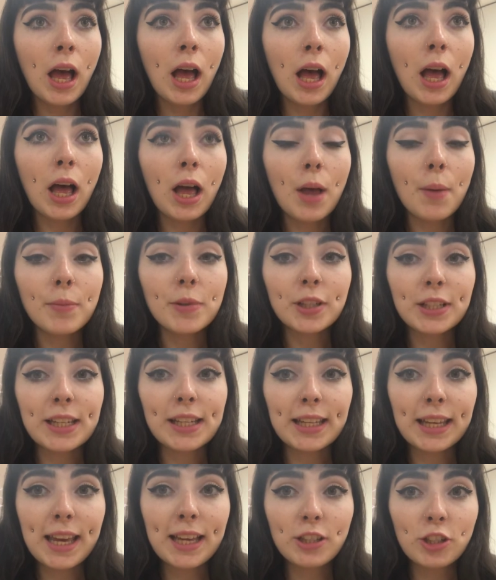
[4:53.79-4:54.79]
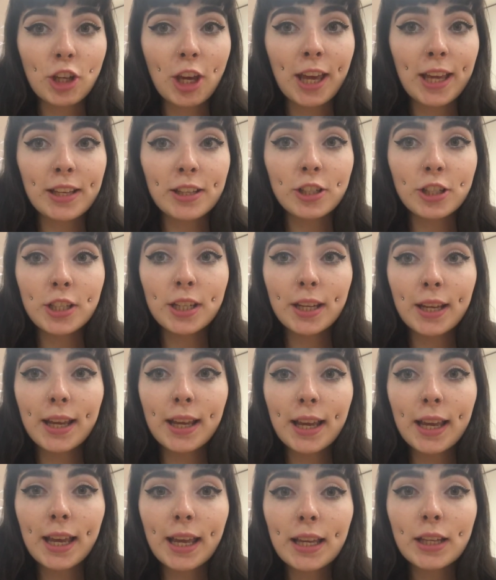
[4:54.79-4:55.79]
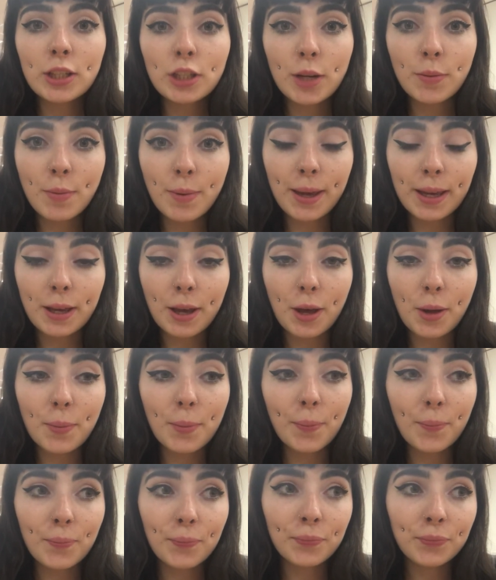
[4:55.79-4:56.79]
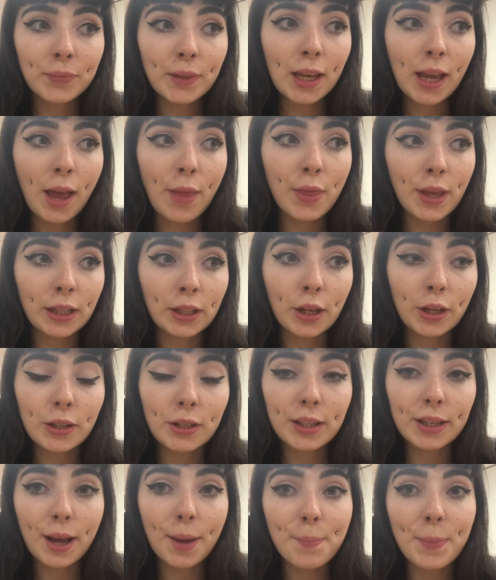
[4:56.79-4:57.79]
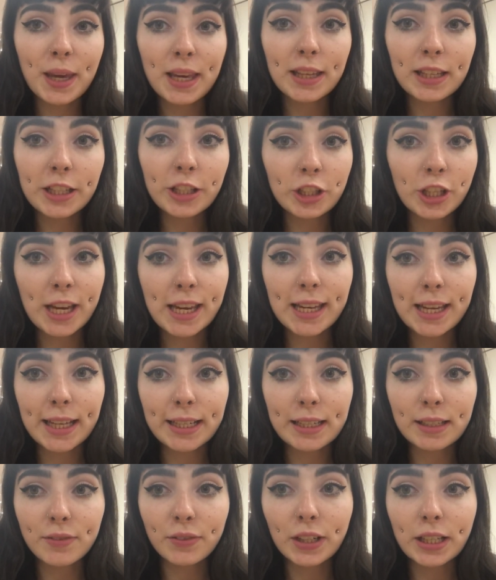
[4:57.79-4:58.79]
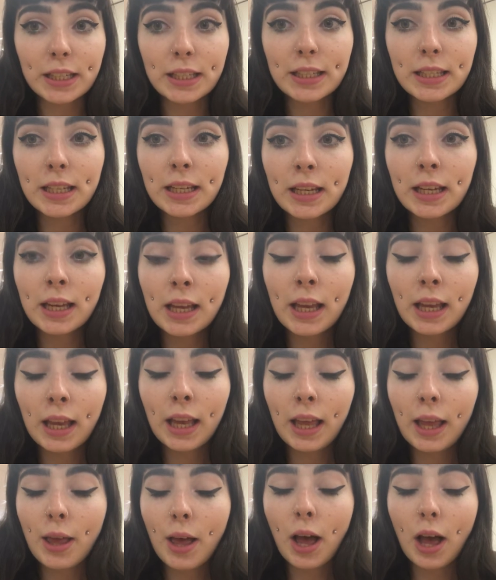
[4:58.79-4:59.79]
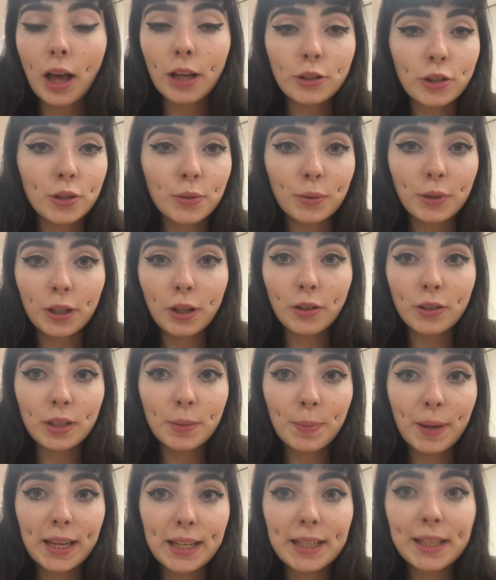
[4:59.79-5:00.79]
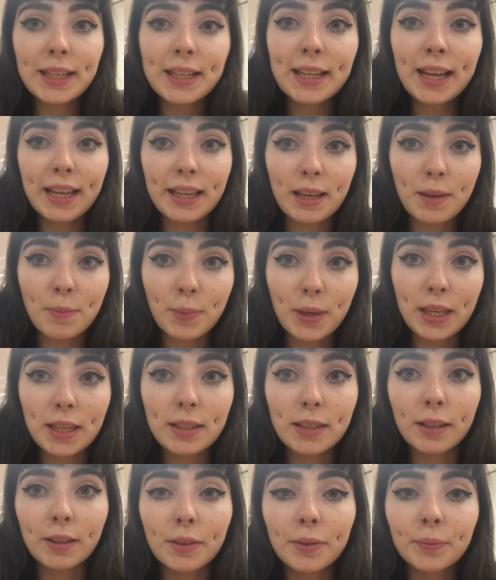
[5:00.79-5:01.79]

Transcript: Um, so I need to get changed, do makeup, and then go and meet Jake and his friends. I just want to go to bed and eat pizza.